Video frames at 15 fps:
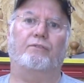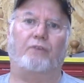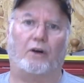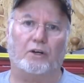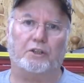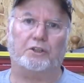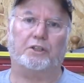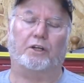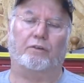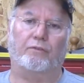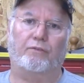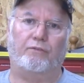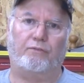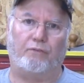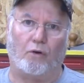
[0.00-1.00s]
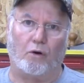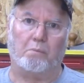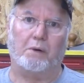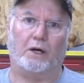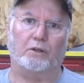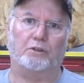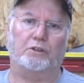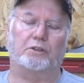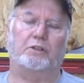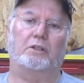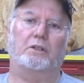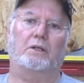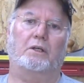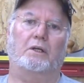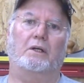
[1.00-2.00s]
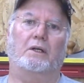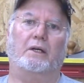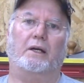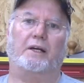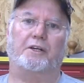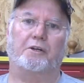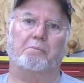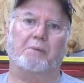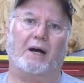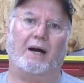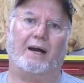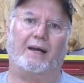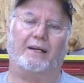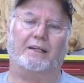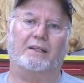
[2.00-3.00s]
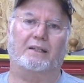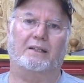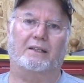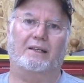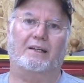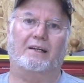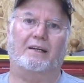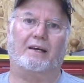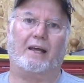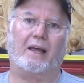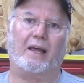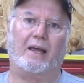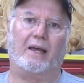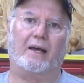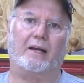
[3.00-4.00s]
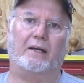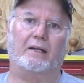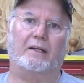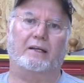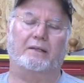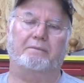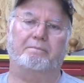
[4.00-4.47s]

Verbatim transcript: first and foremost in your mind. And